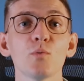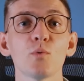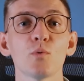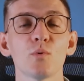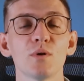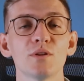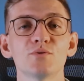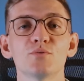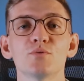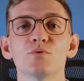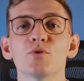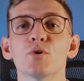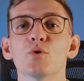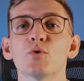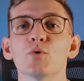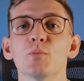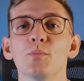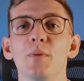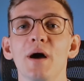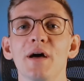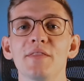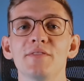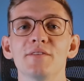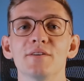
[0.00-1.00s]
will want to know you
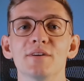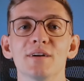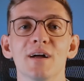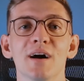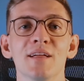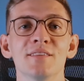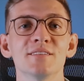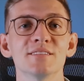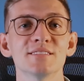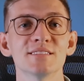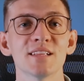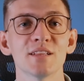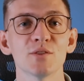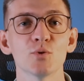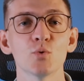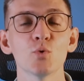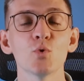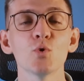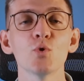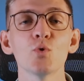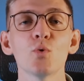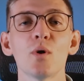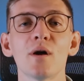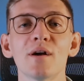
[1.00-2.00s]
better, understand
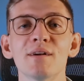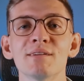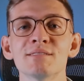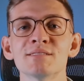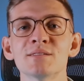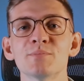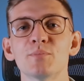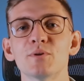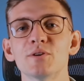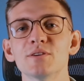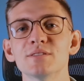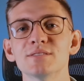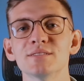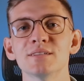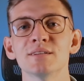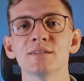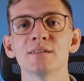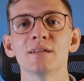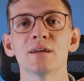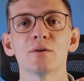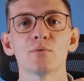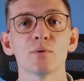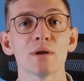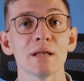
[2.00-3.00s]
who you are as a
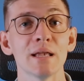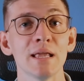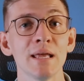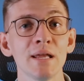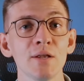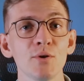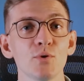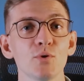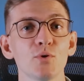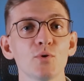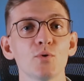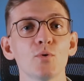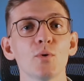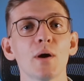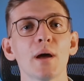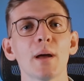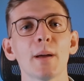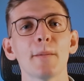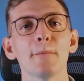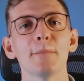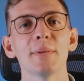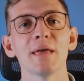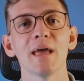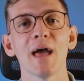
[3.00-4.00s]
person, relate to you,
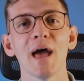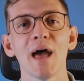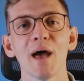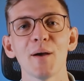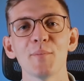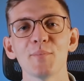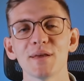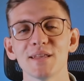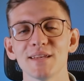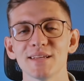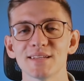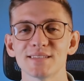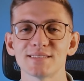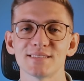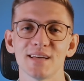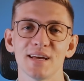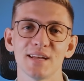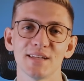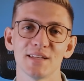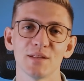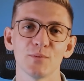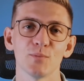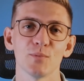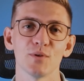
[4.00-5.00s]
be happy and
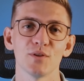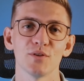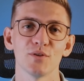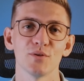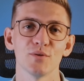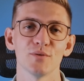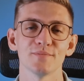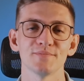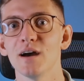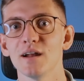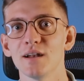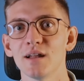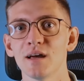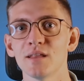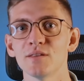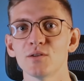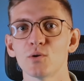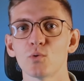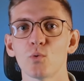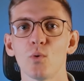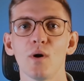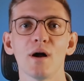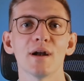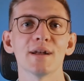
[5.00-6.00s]
excited with you.
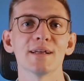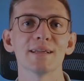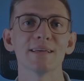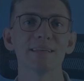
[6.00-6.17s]
Another one,